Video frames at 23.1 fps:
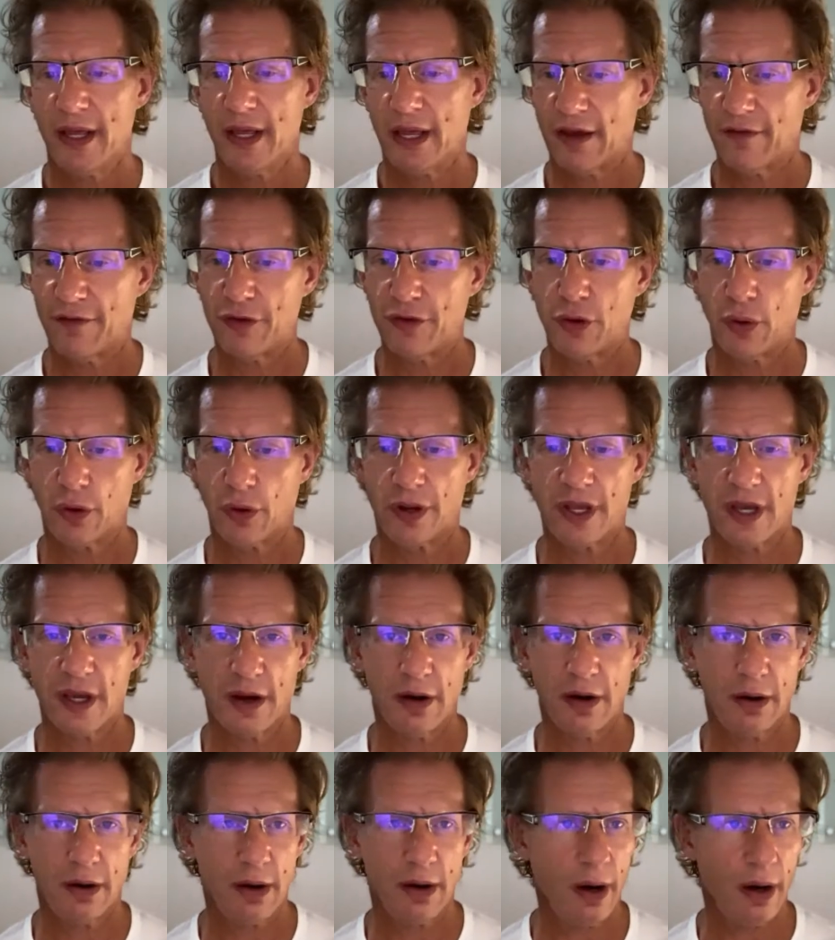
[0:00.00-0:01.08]
If you're
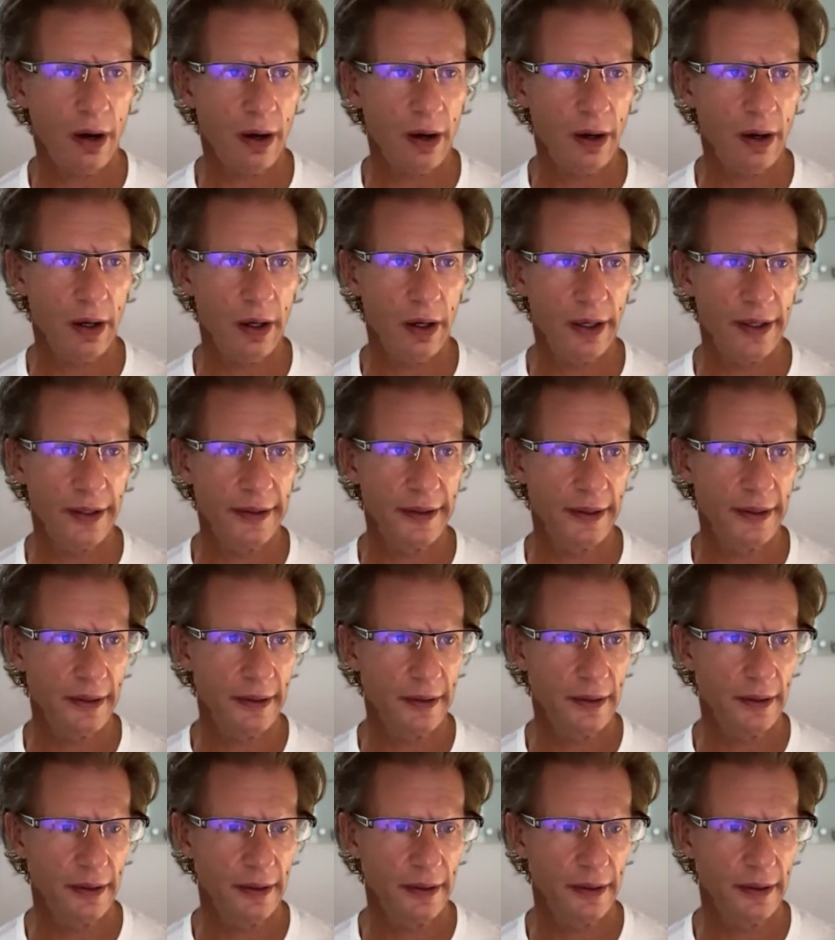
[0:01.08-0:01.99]
here on